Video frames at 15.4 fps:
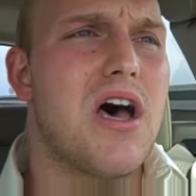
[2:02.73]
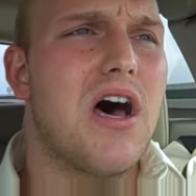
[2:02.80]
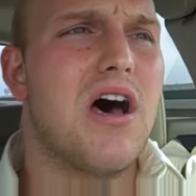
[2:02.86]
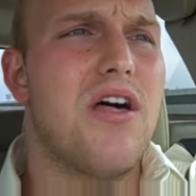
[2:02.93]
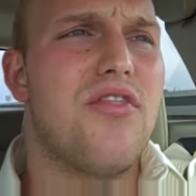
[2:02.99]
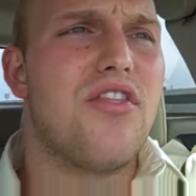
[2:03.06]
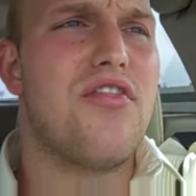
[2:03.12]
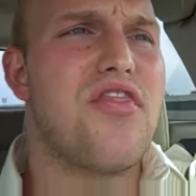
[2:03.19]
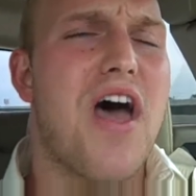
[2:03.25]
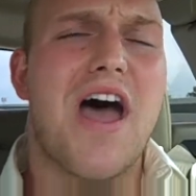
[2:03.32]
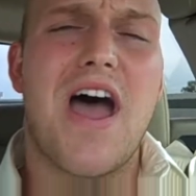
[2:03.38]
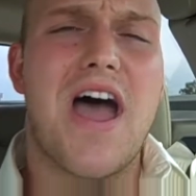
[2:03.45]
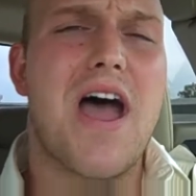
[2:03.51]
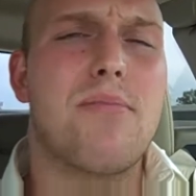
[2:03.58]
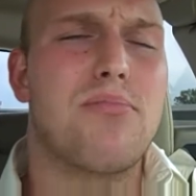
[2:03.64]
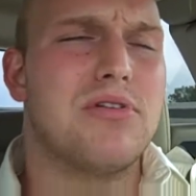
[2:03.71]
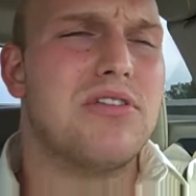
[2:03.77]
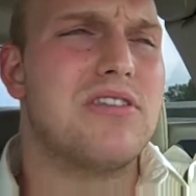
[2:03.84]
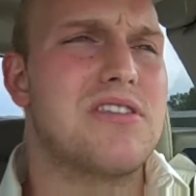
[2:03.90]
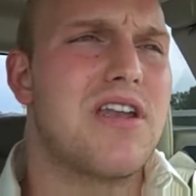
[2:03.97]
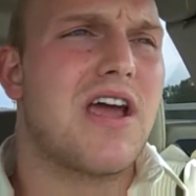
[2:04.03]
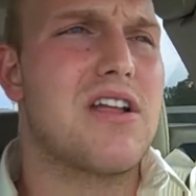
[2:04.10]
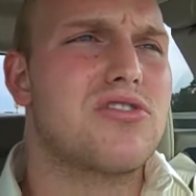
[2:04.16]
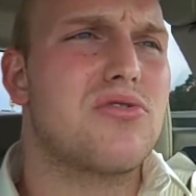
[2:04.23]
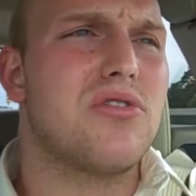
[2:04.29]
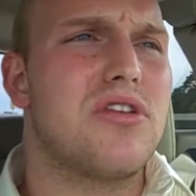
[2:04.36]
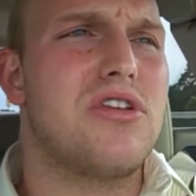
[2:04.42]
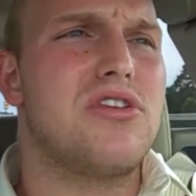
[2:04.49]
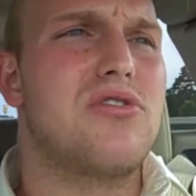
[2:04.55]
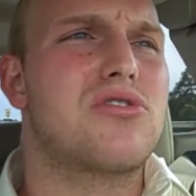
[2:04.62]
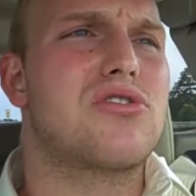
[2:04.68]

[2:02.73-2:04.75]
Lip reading: that happens. Naturally